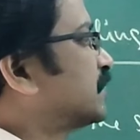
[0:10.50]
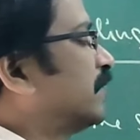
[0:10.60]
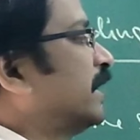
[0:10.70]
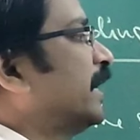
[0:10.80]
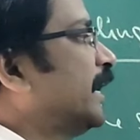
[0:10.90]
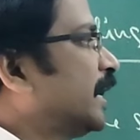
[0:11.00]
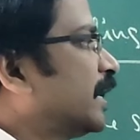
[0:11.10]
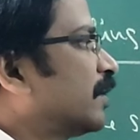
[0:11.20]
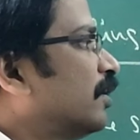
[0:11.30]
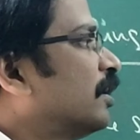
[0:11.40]
for an
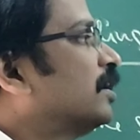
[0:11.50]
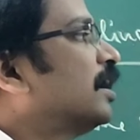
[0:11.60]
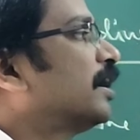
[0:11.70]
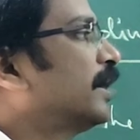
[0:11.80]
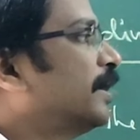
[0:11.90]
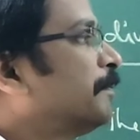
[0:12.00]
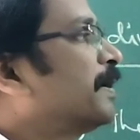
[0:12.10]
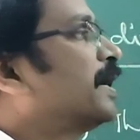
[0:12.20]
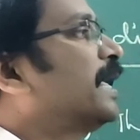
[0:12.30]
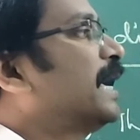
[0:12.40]
electron are
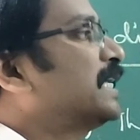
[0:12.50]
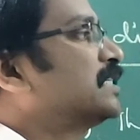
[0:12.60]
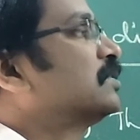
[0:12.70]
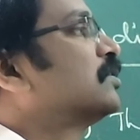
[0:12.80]
numbered as